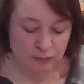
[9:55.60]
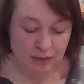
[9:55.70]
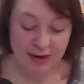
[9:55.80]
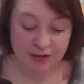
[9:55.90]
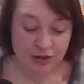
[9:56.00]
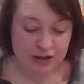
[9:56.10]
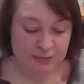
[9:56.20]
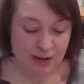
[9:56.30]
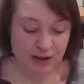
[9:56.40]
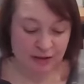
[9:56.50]
They have good
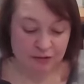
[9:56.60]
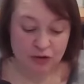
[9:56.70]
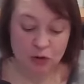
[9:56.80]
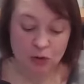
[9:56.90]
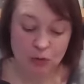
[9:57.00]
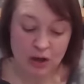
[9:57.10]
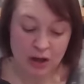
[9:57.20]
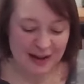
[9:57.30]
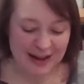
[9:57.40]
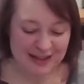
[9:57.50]
smelling food.
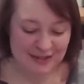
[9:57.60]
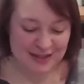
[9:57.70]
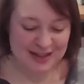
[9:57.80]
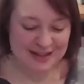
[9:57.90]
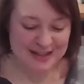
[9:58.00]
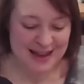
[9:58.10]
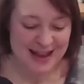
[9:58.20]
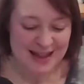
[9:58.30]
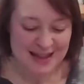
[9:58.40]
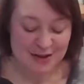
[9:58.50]
I love this.
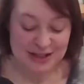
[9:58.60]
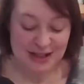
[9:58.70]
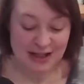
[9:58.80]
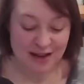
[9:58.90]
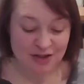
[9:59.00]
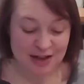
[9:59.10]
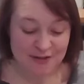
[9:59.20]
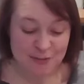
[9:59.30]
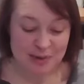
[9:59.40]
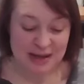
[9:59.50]
They are selling
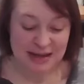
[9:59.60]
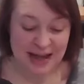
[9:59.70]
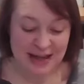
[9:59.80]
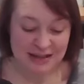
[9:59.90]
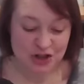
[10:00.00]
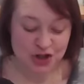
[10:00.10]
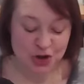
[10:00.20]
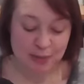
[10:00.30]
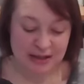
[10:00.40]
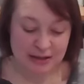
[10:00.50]
everything from bean cakes to
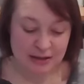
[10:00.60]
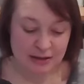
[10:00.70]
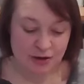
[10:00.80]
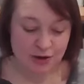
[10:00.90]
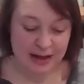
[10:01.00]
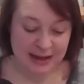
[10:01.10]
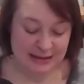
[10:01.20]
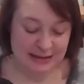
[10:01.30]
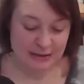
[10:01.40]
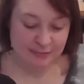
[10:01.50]
chirping
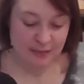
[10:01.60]
crickets.